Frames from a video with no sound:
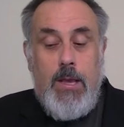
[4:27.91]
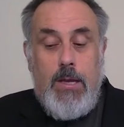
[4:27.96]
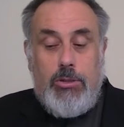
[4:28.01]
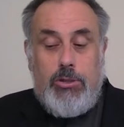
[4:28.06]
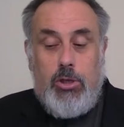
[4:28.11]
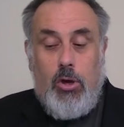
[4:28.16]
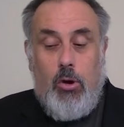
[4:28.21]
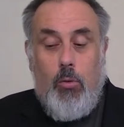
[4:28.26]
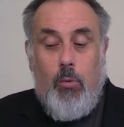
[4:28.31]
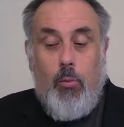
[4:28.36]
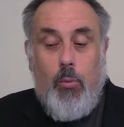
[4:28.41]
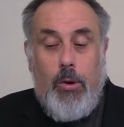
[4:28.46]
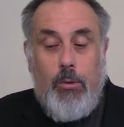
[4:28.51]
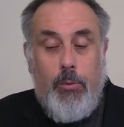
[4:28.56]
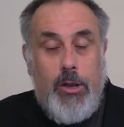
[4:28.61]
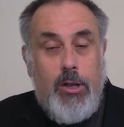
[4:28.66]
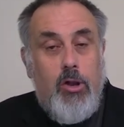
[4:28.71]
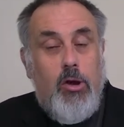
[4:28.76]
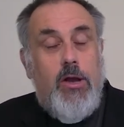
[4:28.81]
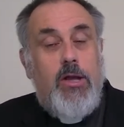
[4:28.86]
So when
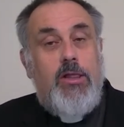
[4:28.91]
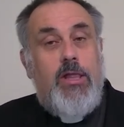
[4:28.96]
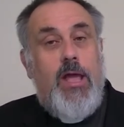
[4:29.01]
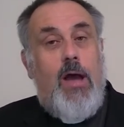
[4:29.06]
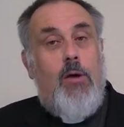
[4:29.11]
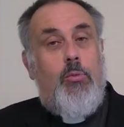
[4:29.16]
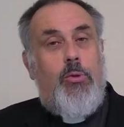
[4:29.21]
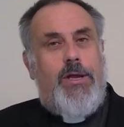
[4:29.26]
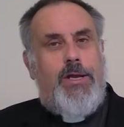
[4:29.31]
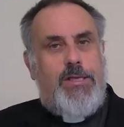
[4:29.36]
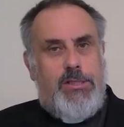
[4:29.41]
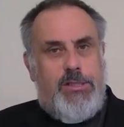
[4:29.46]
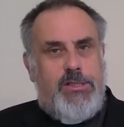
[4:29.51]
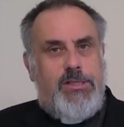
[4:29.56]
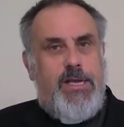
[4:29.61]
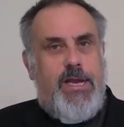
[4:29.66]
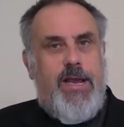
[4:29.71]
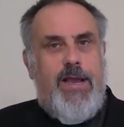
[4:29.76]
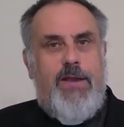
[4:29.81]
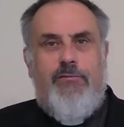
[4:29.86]
we look at that, we can
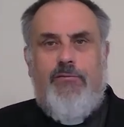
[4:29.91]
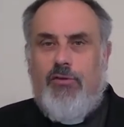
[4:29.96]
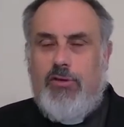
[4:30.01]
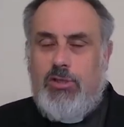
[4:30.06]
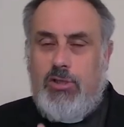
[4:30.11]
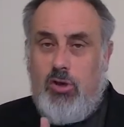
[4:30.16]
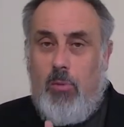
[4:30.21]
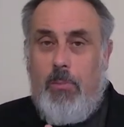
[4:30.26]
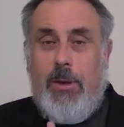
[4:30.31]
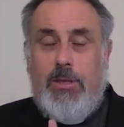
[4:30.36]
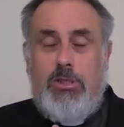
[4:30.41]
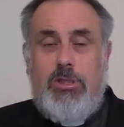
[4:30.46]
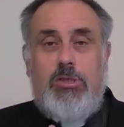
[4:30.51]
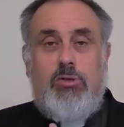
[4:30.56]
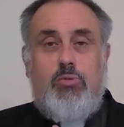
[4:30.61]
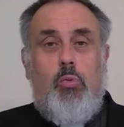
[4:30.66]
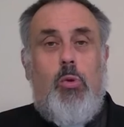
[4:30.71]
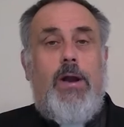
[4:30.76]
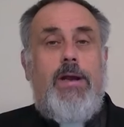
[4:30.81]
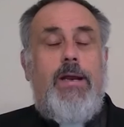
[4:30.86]
see for so much
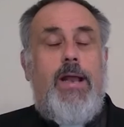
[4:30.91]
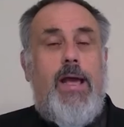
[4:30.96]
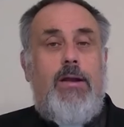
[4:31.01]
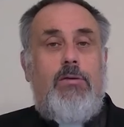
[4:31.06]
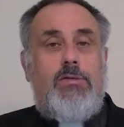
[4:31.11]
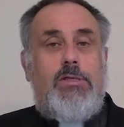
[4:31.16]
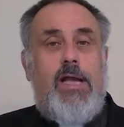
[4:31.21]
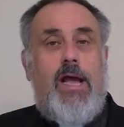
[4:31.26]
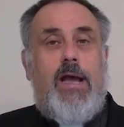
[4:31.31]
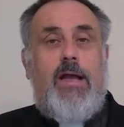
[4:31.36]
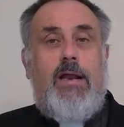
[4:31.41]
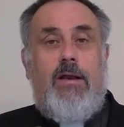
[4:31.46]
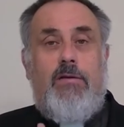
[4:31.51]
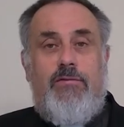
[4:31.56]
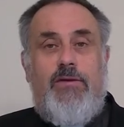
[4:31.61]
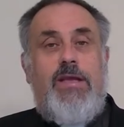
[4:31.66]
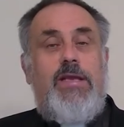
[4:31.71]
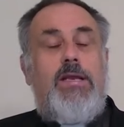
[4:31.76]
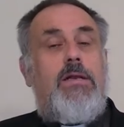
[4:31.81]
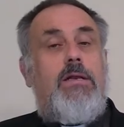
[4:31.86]
as one nanosecond,
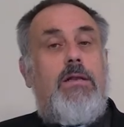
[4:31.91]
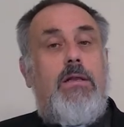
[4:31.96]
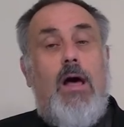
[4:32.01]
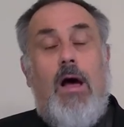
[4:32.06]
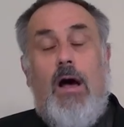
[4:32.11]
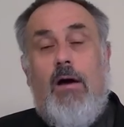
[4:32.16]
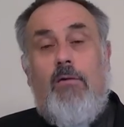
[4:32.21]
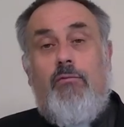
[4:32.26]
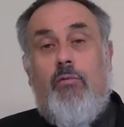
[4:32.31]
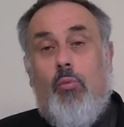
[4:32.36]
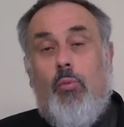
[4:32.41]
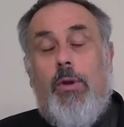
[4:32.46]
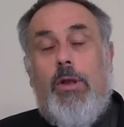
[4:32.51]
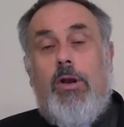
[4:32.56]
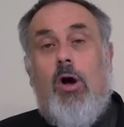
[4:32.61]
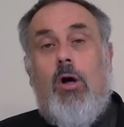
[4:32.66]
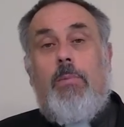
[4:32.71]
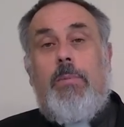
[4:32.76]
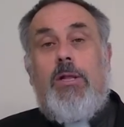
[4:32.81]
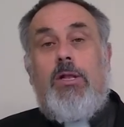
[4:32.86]
if he didn't love, we'd
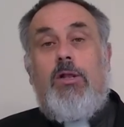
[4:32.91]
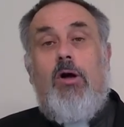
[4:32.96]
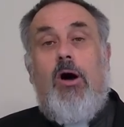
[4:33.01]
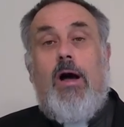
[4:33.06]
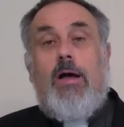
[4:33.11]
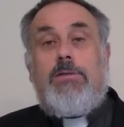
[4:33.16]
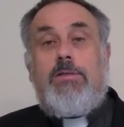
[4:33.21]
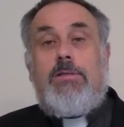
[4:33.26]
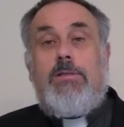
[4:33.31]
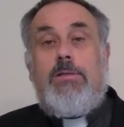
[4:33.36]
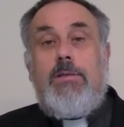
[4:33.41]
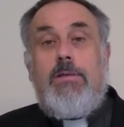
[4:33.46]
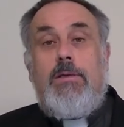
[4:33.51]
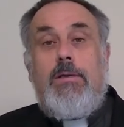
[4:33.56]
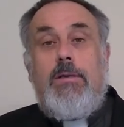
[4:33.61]
all be lost.